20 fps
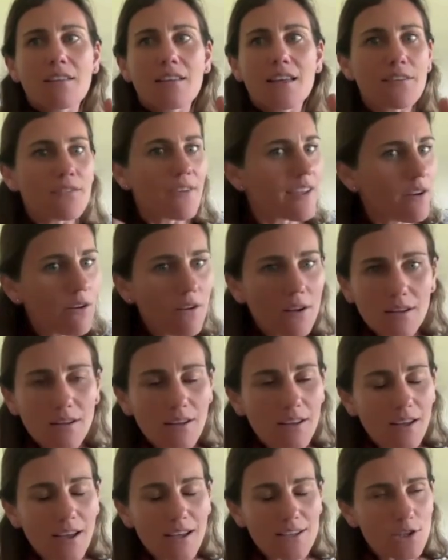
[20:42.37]
If
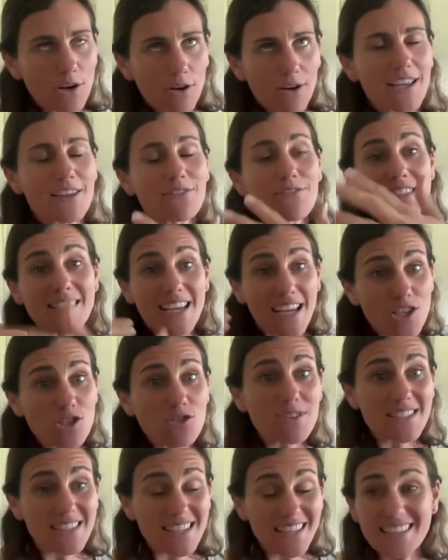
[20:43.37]
the teacher
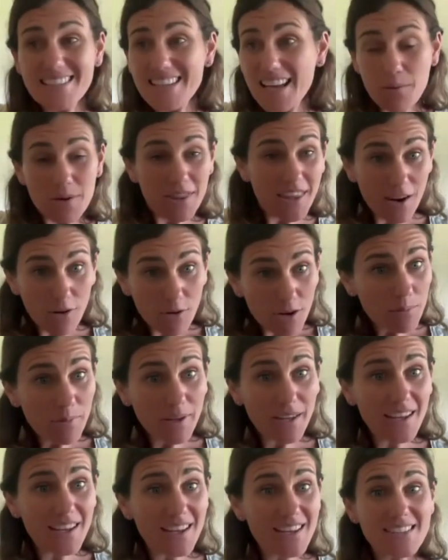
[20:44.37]
is sitting down with hearing
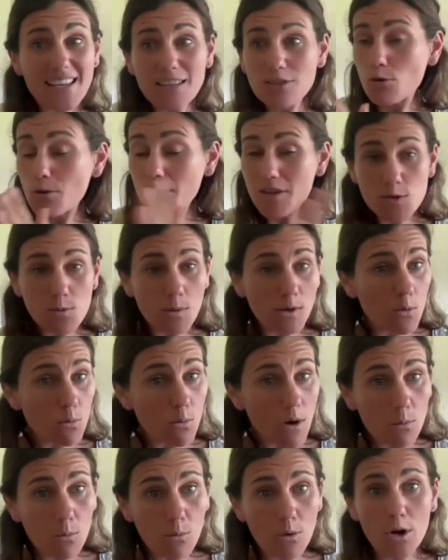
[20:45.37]
peers and doing this
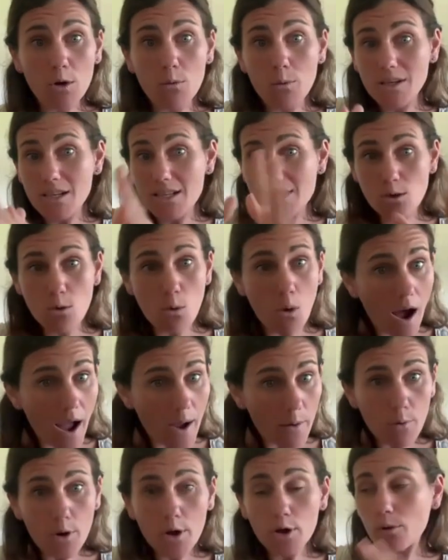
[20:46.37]
one-on-one work when it's
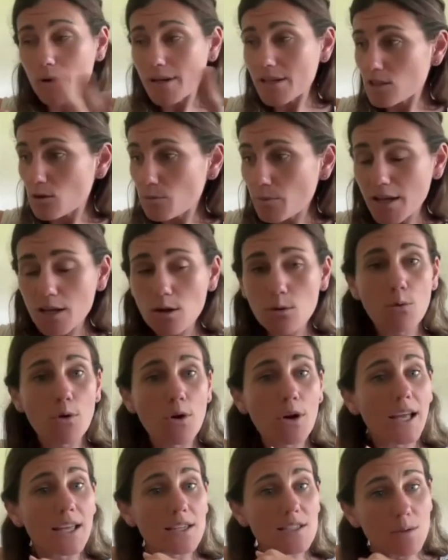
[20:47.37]
quiet work or independent
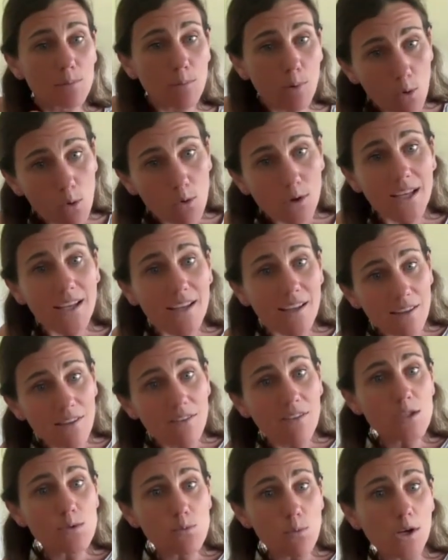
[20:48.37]
work and supporting in
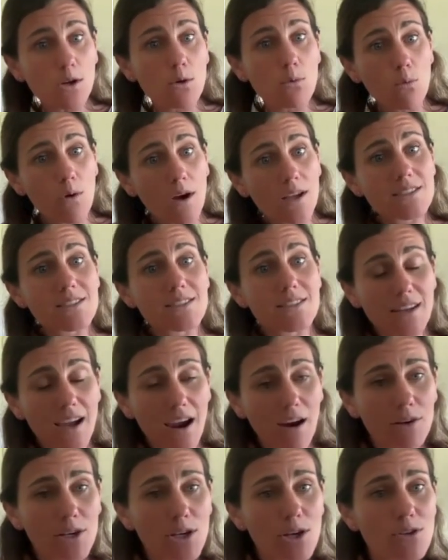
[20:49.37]
these one-on-one
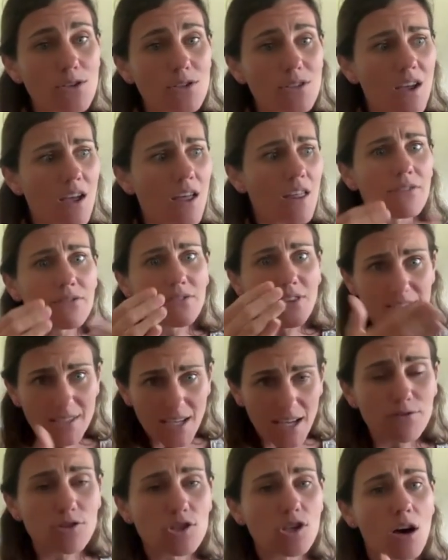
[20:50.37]
scenarios, the
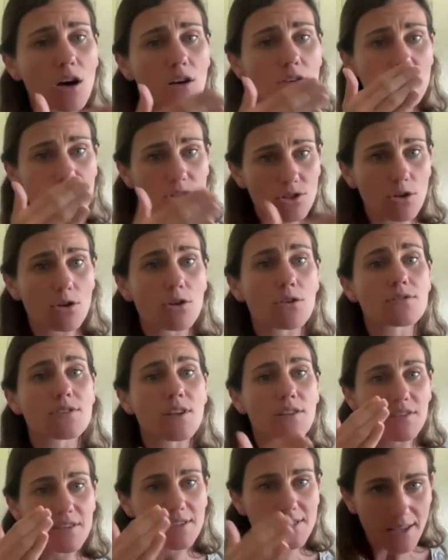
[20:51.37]
deaf child deserves
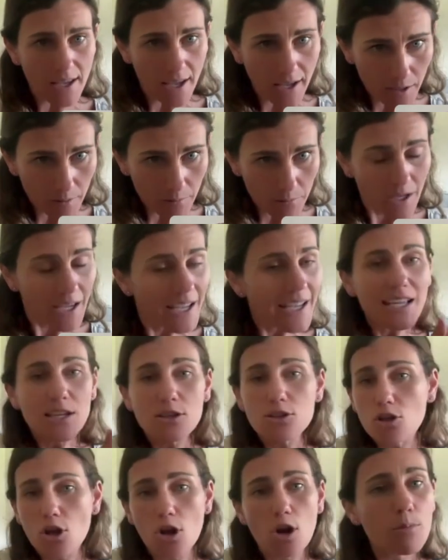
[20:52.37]
the same.
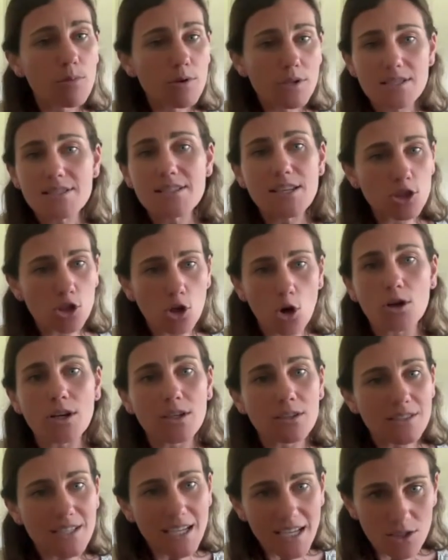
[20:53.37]
Interpreters are
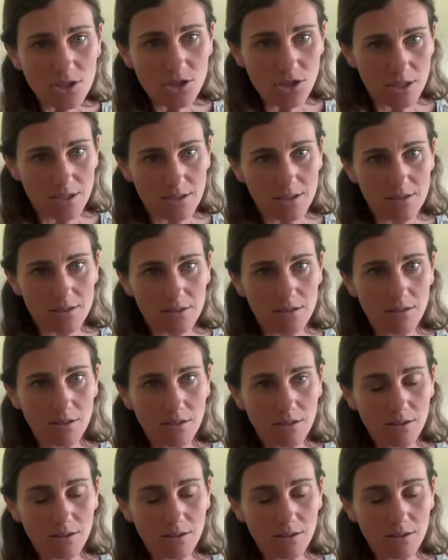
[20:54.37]
not teachers.